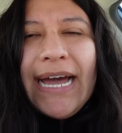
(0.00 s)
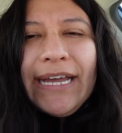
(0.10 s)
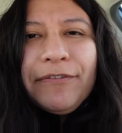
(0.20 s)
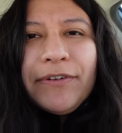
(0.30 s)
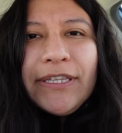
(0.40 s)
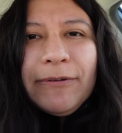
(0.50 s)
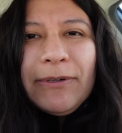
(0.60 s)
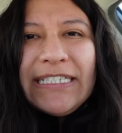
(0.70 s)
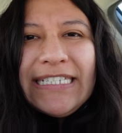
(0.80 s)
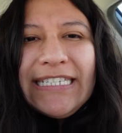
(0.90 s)
I really
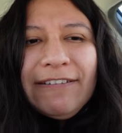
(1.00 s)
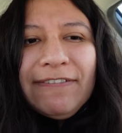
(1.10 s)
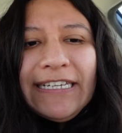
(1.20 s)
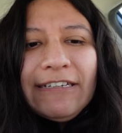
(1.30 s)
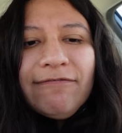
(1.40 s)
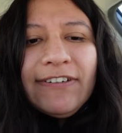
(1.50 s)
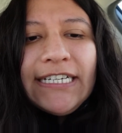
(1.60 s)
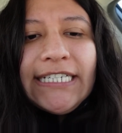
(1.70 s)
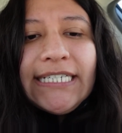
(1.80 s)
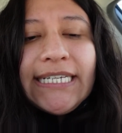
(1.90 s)
want to see if I can
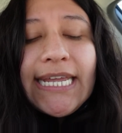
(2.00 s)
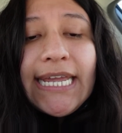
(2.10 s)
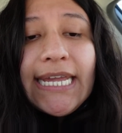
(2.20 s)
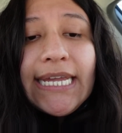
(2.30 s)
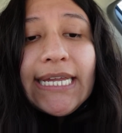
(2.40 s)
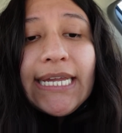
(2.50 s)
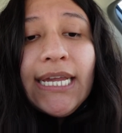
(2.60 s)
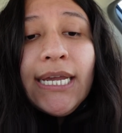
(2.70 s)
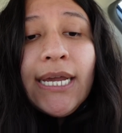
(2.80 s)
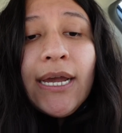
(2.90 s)
find
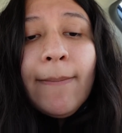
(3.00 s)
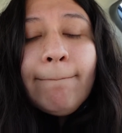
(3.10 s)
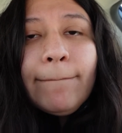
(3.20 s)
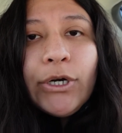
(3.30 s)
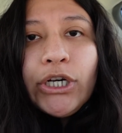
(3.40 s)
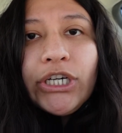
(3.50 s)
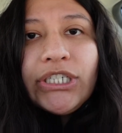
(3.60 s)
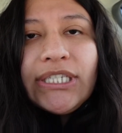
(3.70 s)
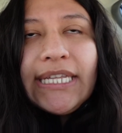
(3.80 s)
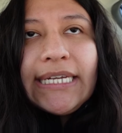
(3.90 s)
a
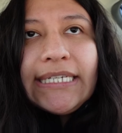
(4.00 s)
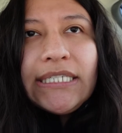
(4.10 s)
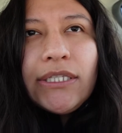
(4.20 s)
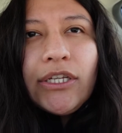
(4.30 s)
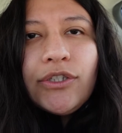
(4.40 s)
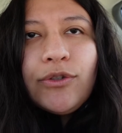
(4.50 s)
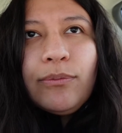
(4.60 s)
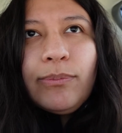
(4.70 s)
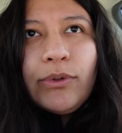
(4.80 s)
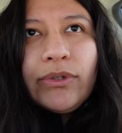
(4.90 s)
purse that is not too
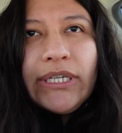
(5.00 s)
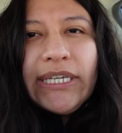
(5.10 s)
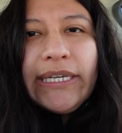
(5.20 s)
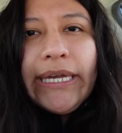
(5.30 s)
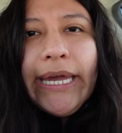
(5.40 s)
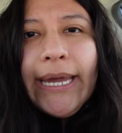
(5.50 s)
bulky,